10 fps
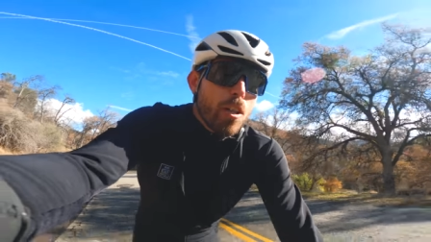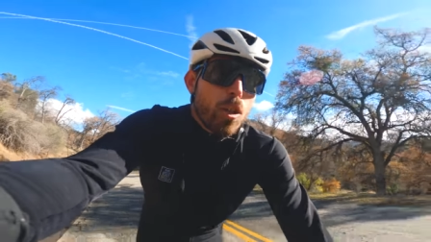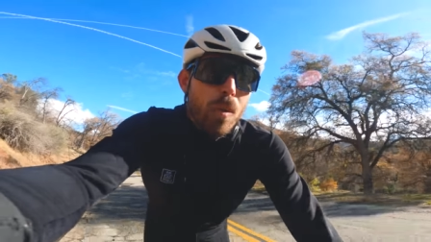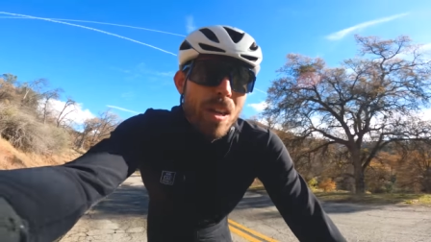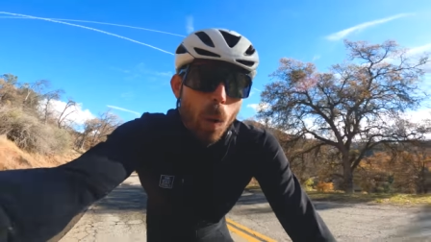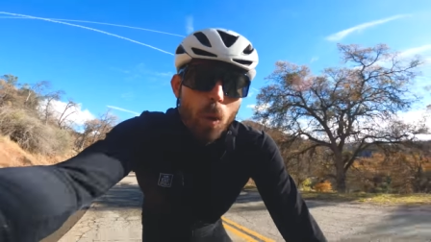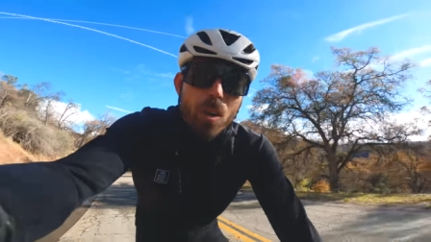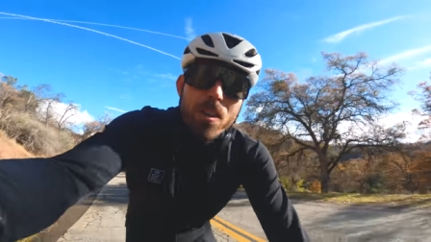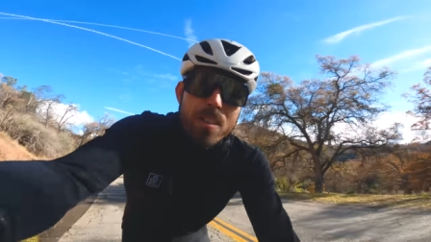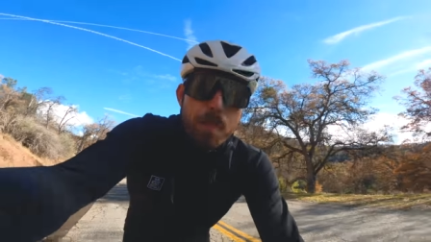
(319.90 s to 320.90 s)
So he
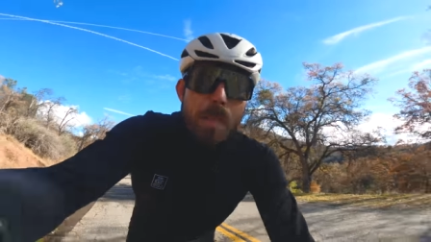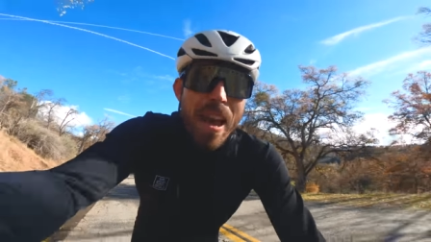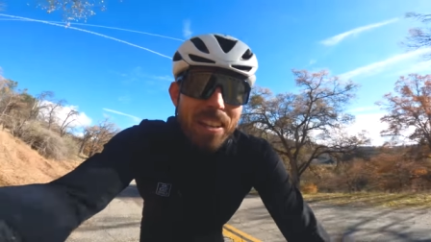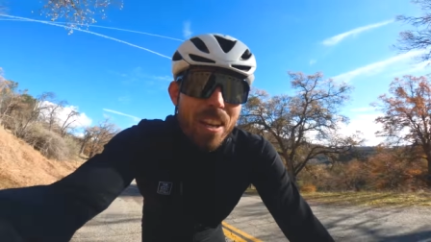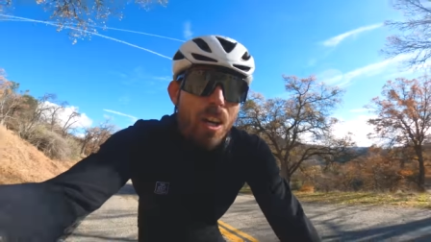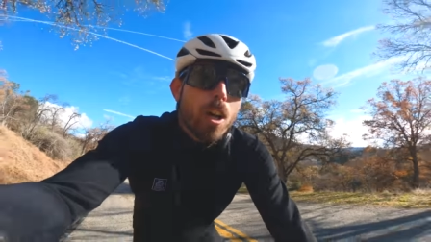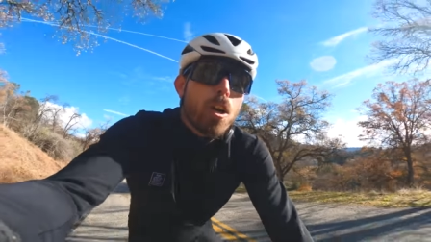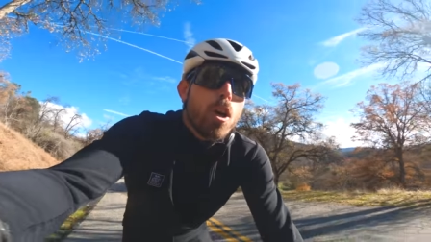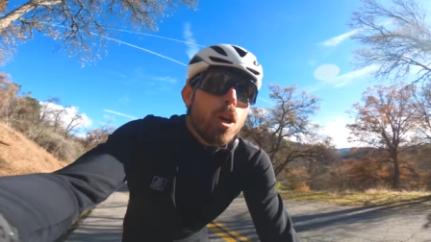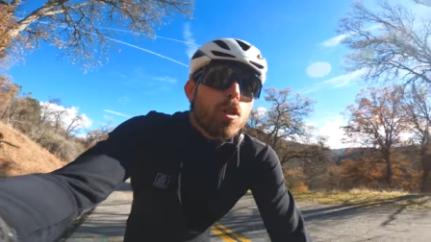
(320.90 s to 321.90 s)
ordered his men
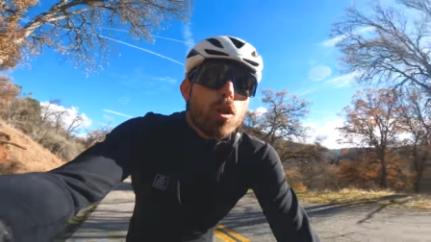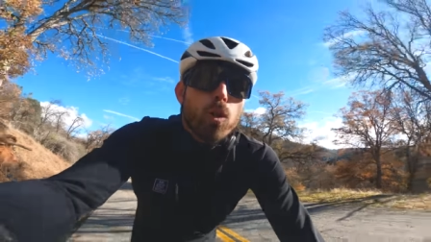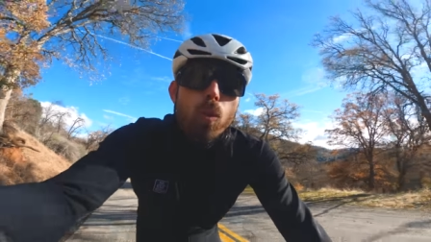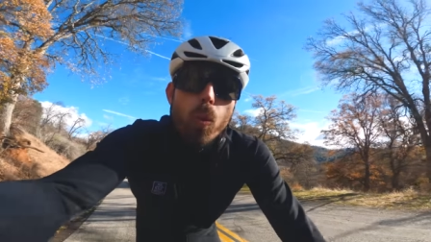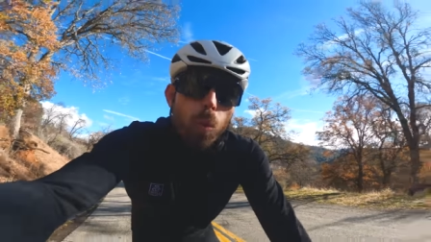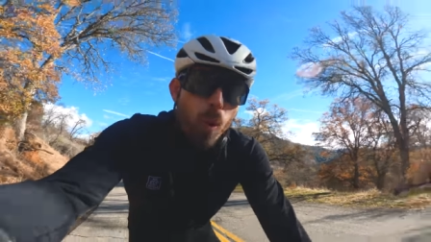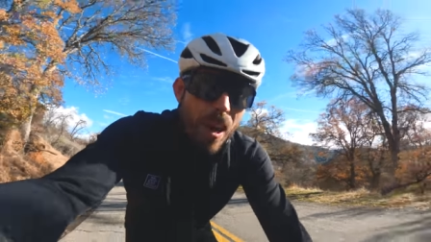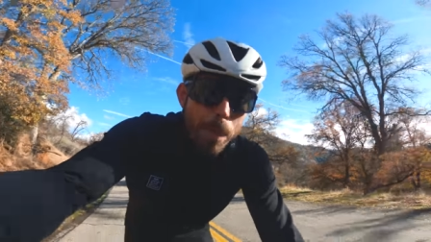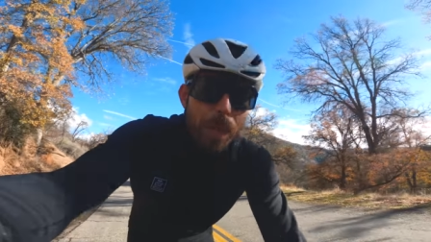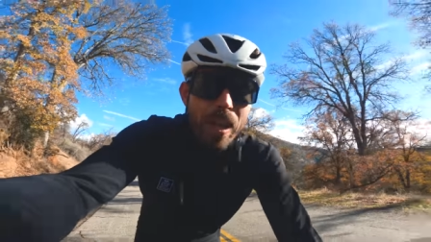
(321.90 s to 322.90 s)
to
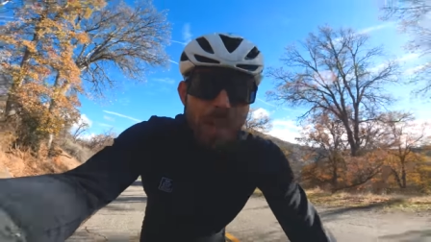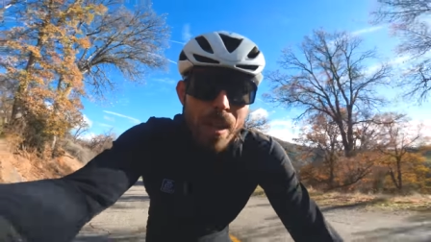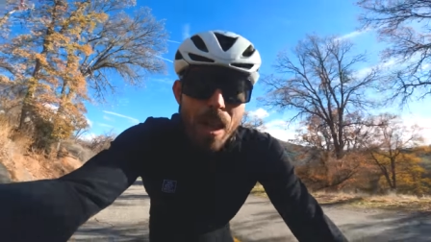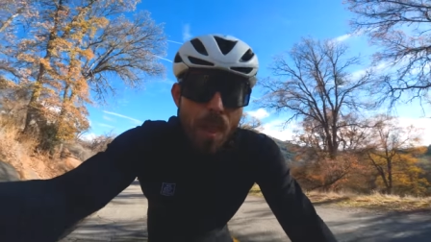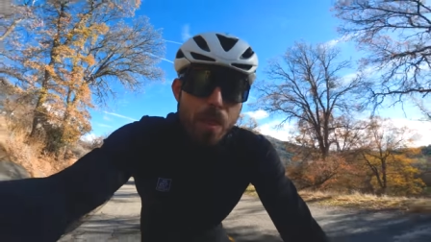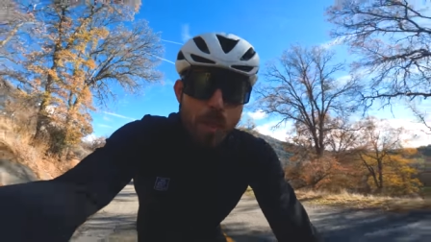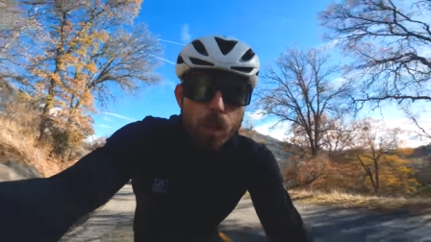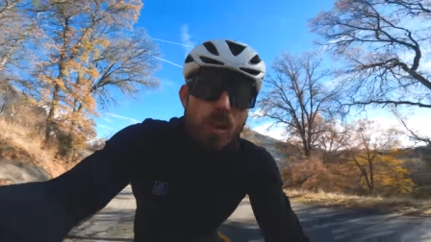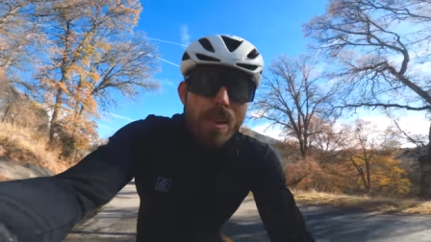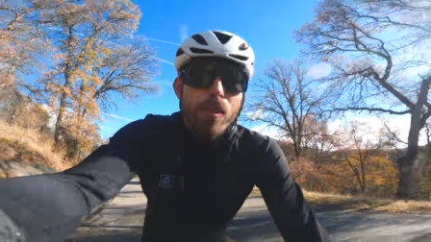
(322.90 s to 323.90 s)
whip
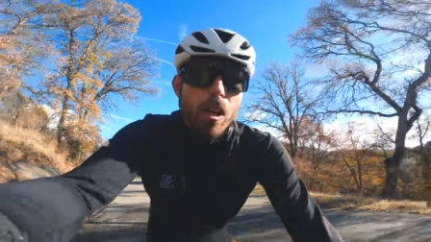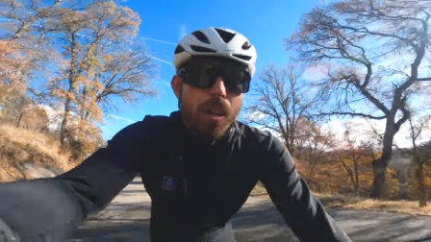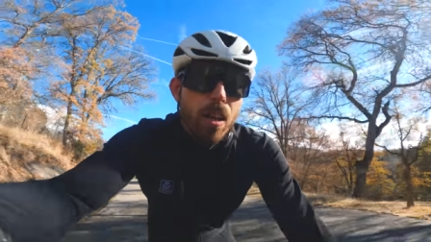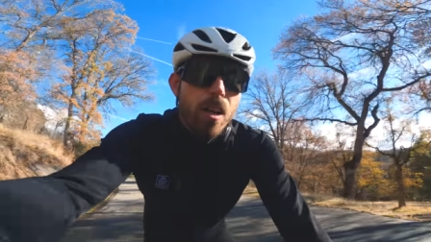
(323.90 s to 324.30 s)
the river,